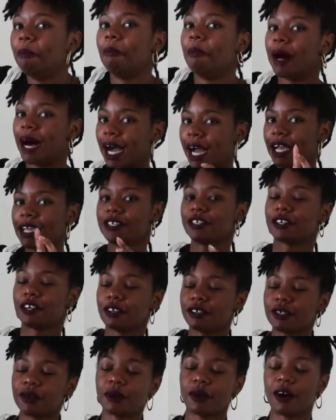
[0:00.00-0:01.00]
my
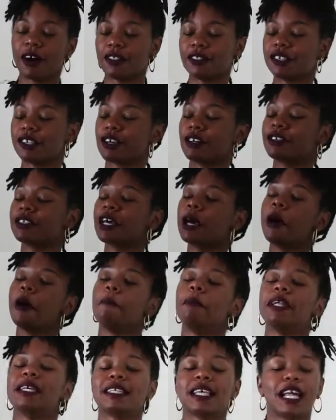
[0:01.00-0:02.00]
church, we're all the church,
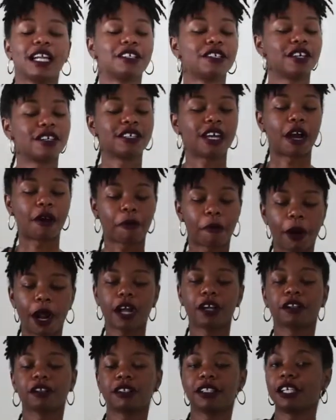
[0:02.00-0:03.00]
but it's not a church I
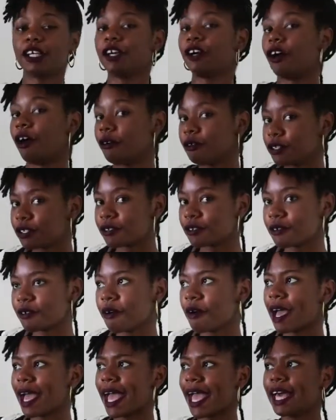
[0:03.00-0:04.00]
regularly go
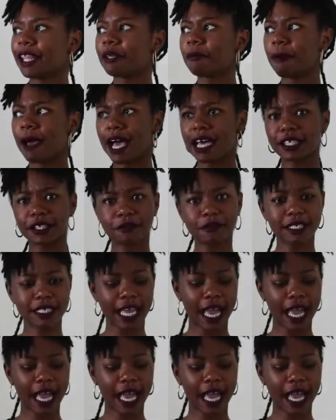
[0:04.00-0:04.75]
to. And the pastor was